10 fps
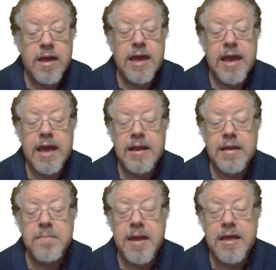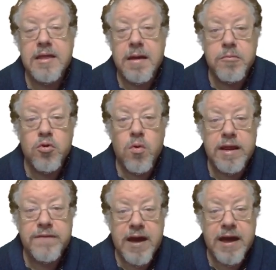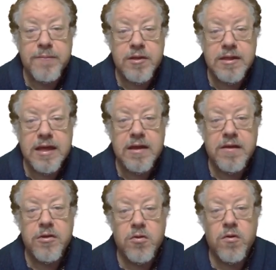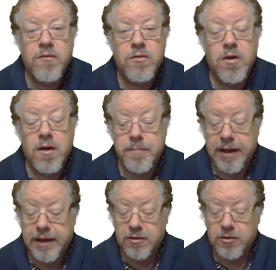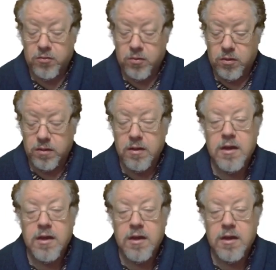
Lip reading: And it makes up 25% of your overall band score.